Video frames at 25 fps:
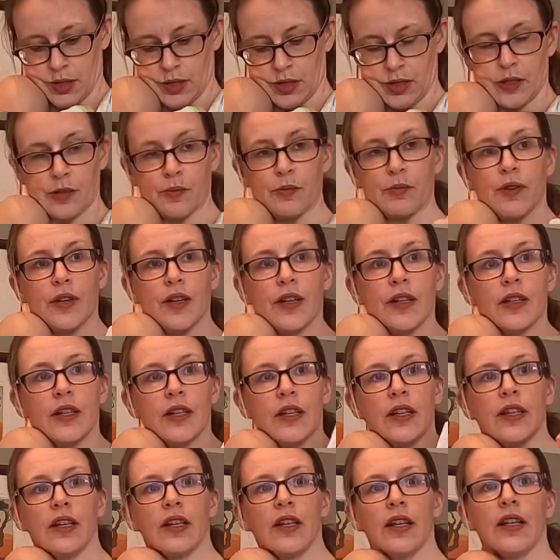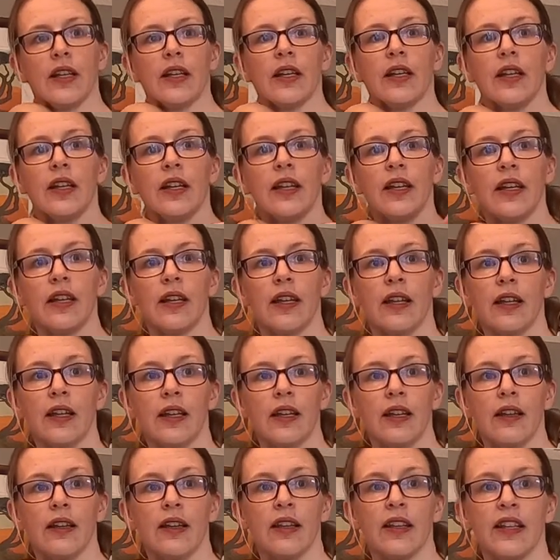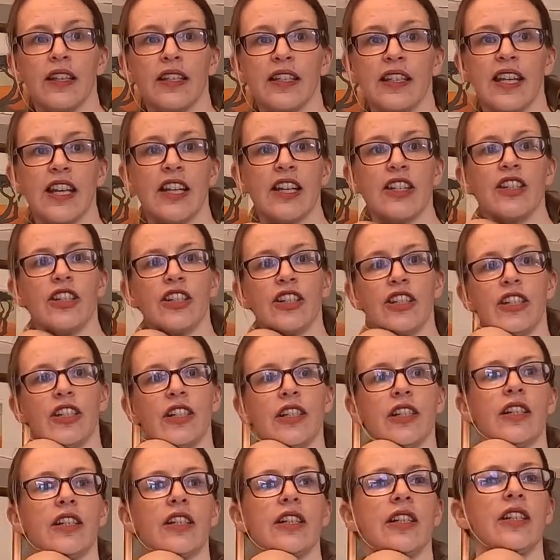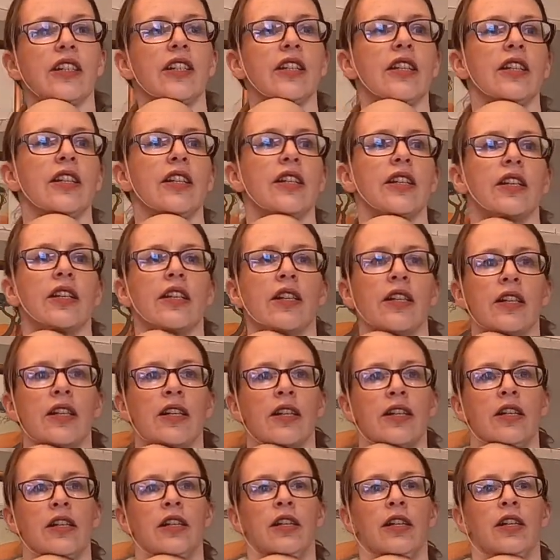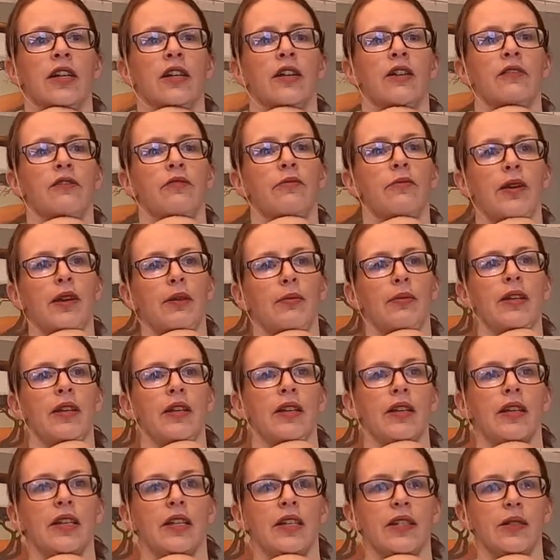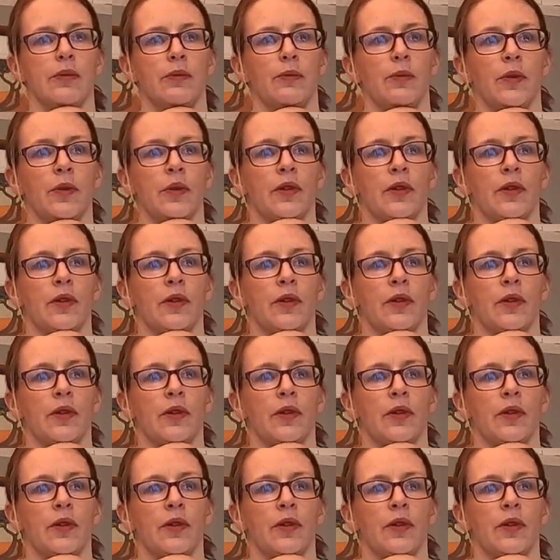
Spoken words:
Spread this edge of the baby nice and